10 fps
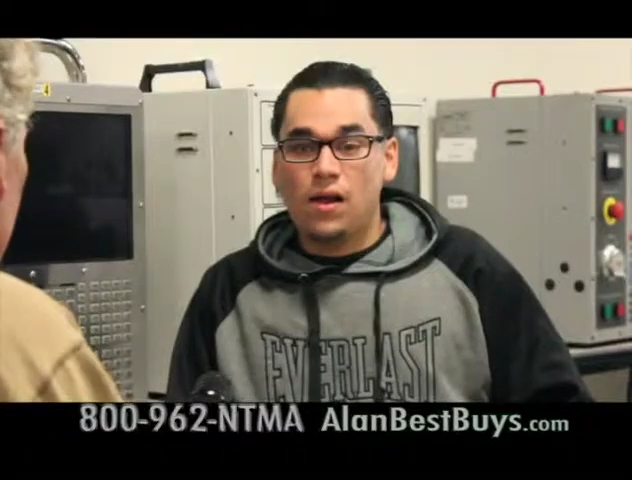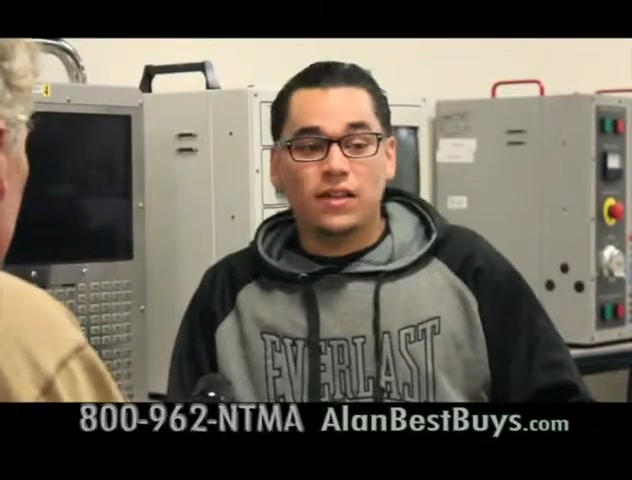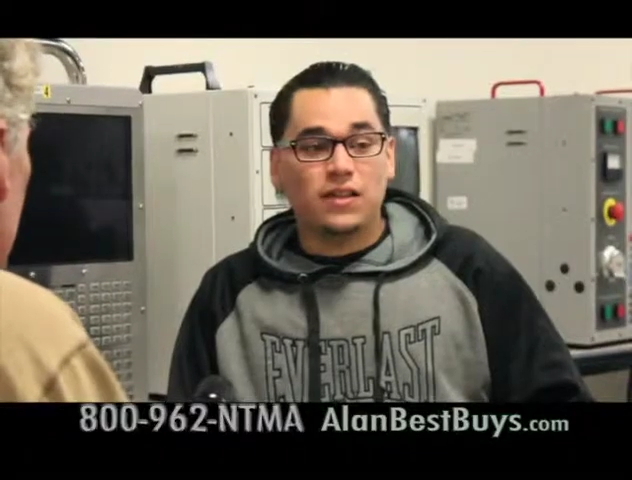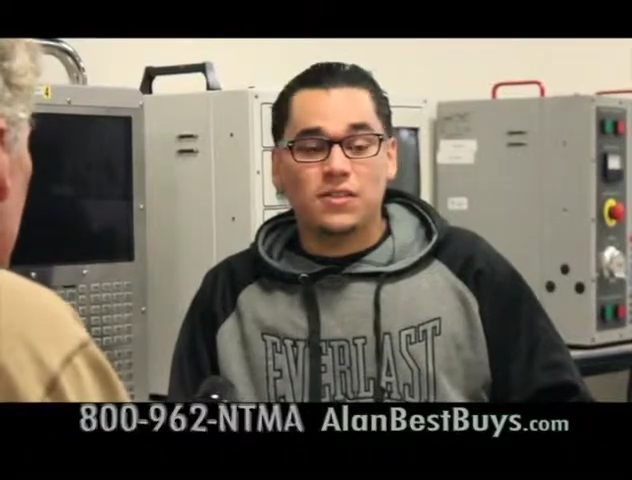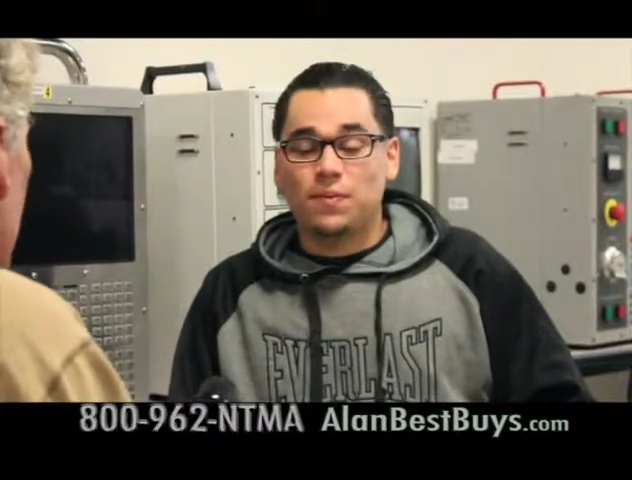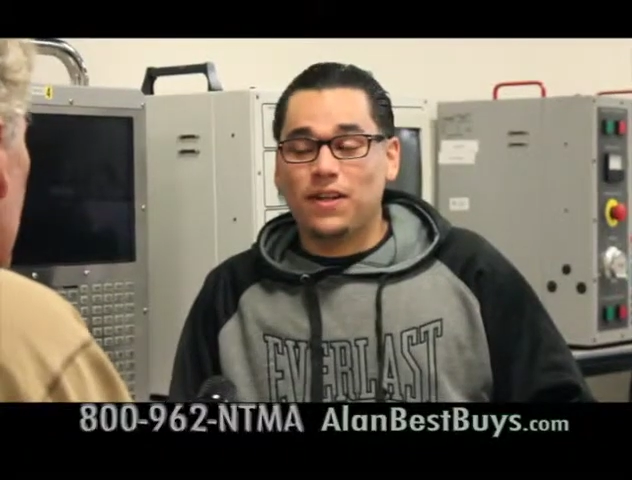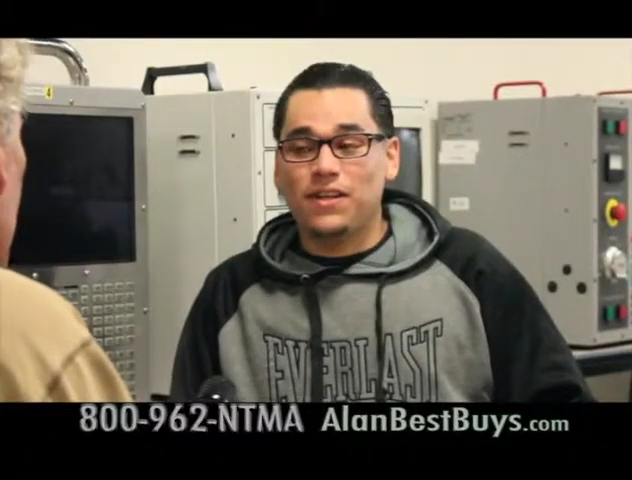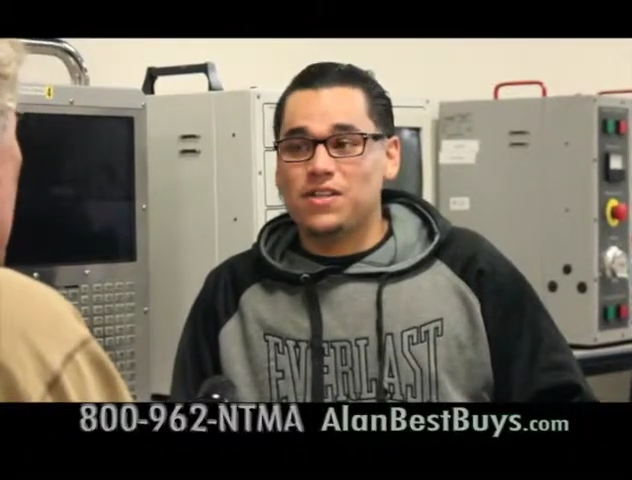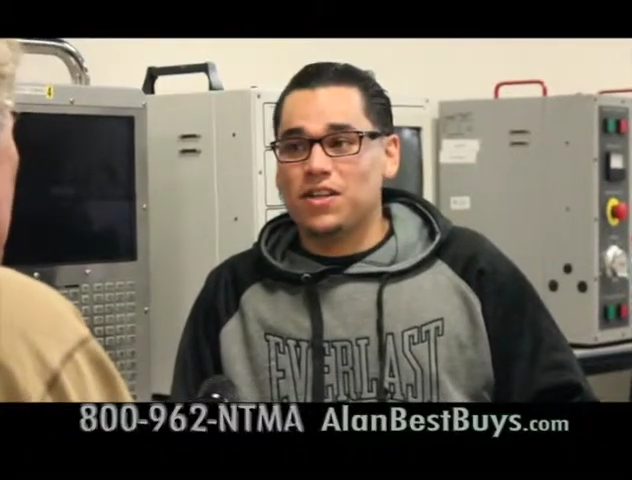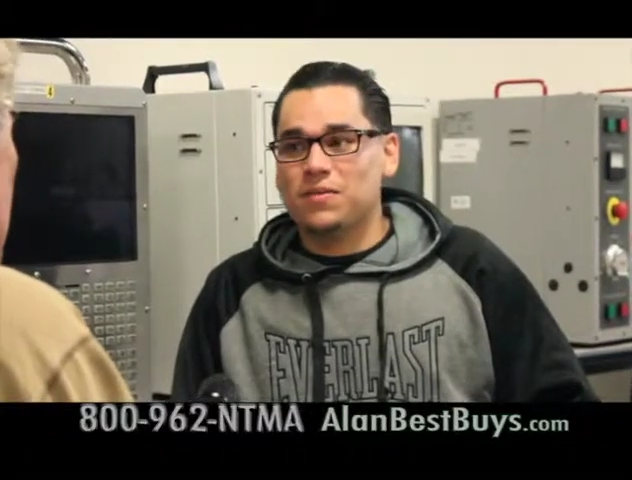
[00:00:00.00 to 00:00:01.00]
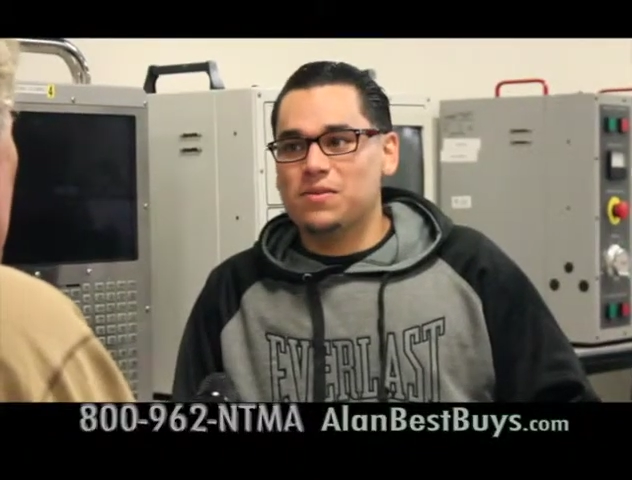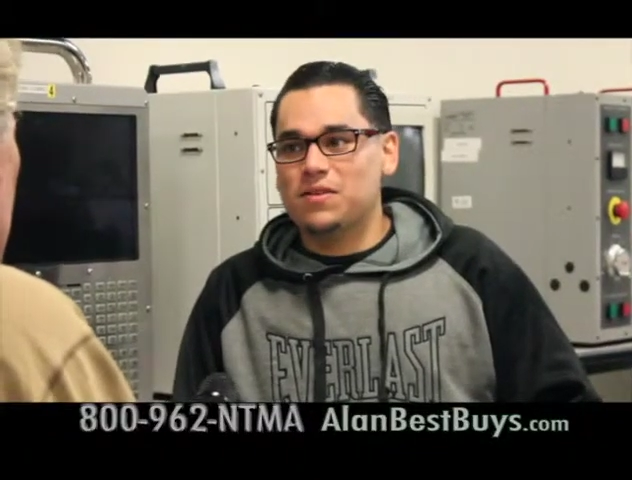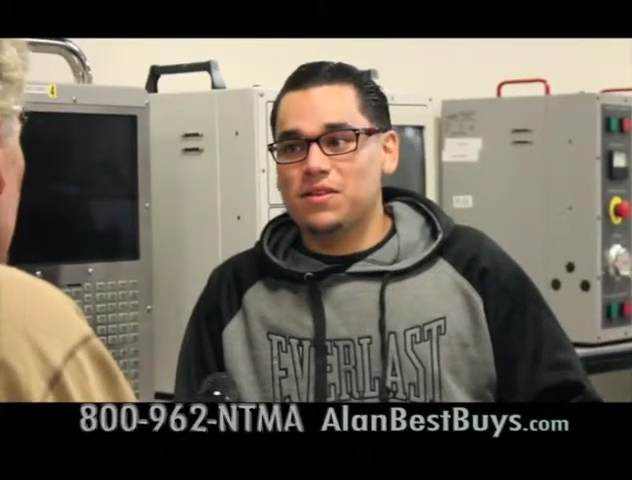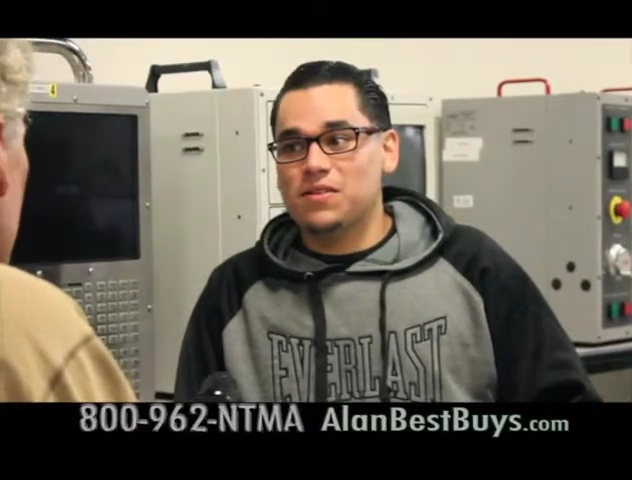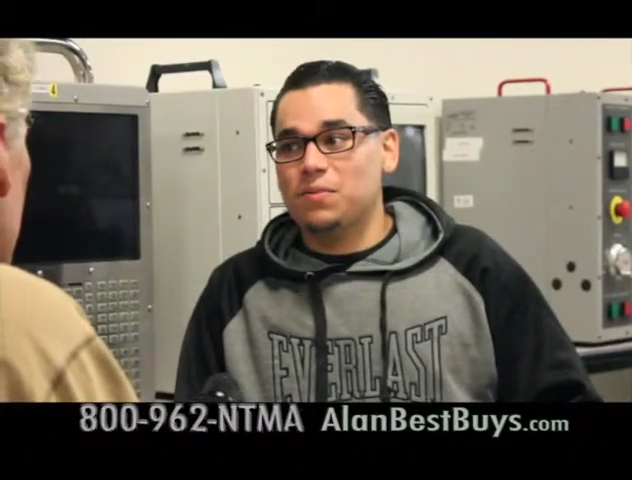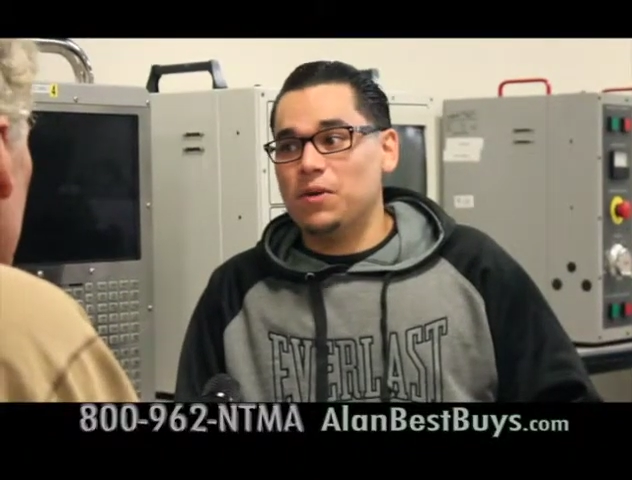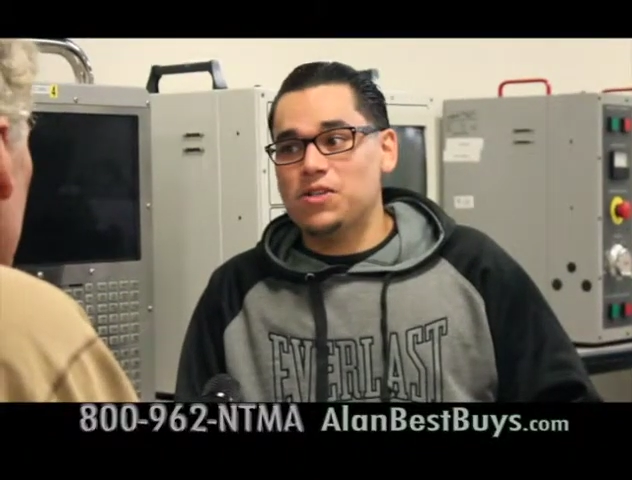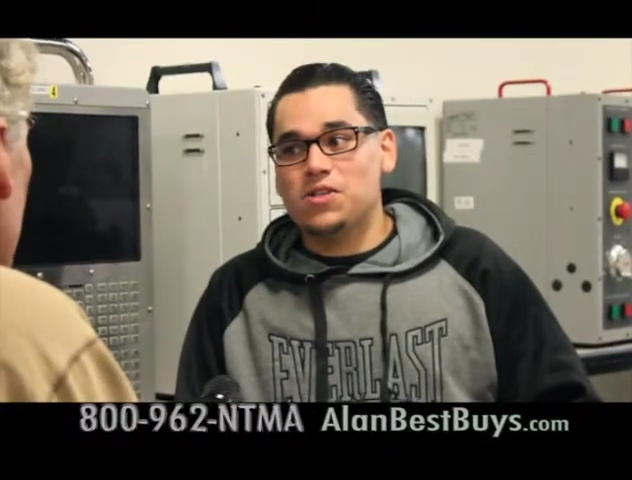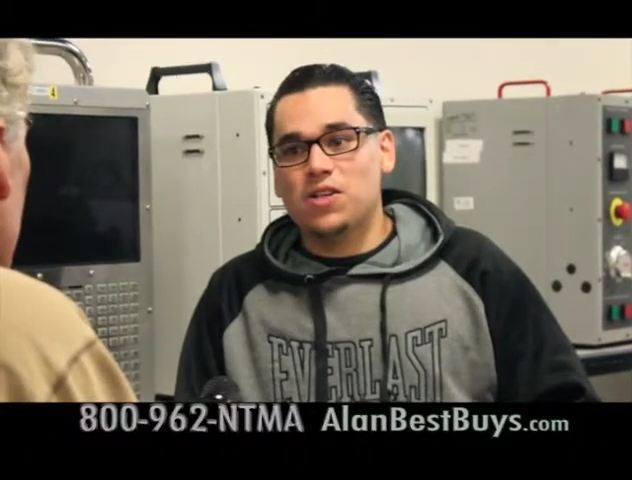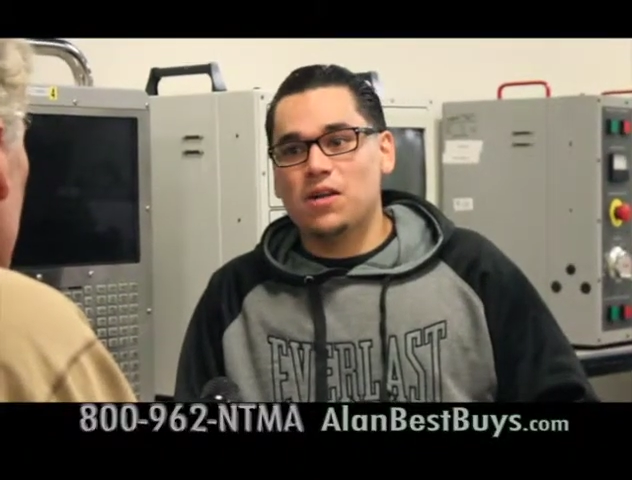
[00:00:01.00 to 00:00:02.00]
There's plenty of jobs. There's a
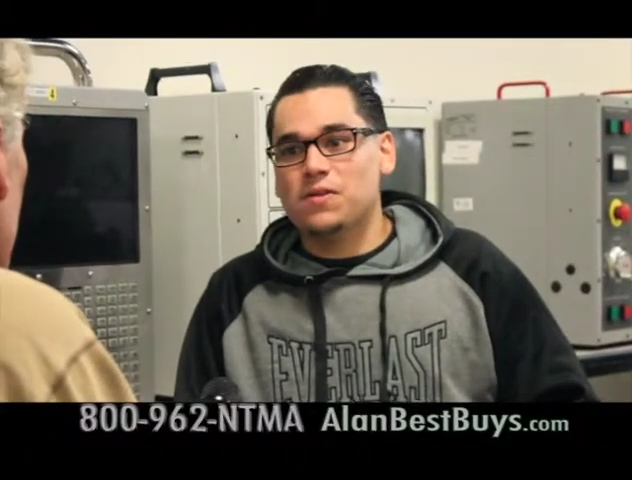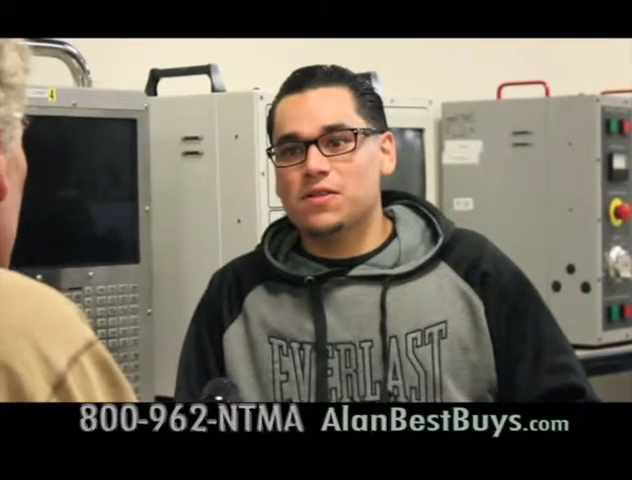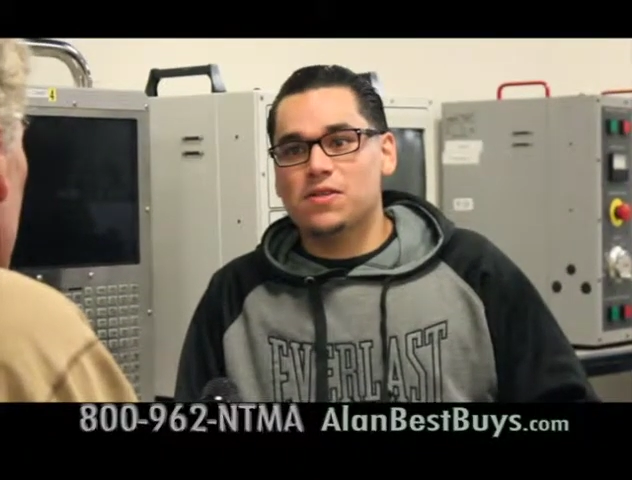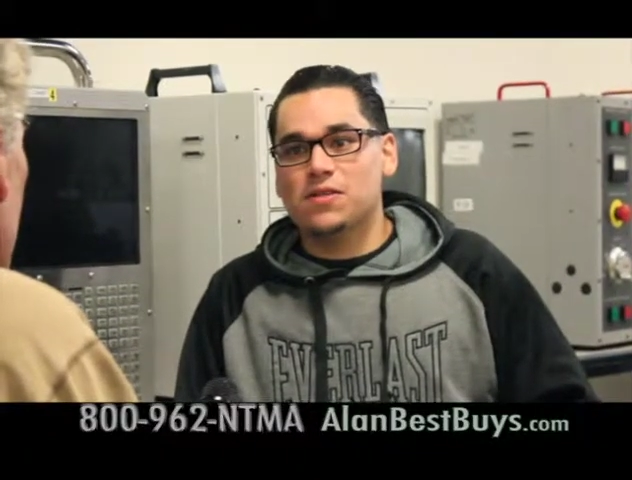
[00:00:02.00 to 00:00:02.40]
bunch of jobs.